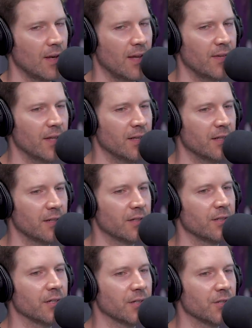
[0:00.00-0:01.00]
I think
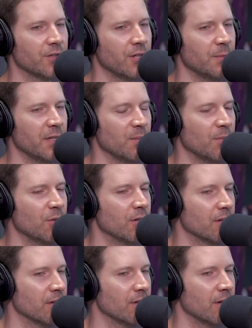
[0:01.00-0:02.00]
lyrics are extremely
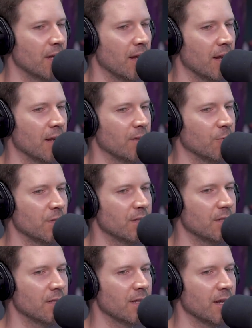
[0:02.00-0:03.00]
important, and we
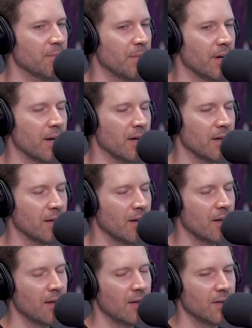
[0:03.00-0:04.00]
see that by
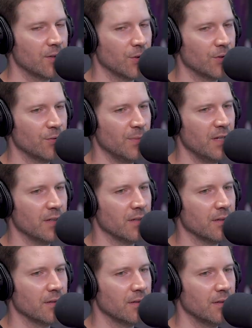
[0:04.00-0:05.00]
social media.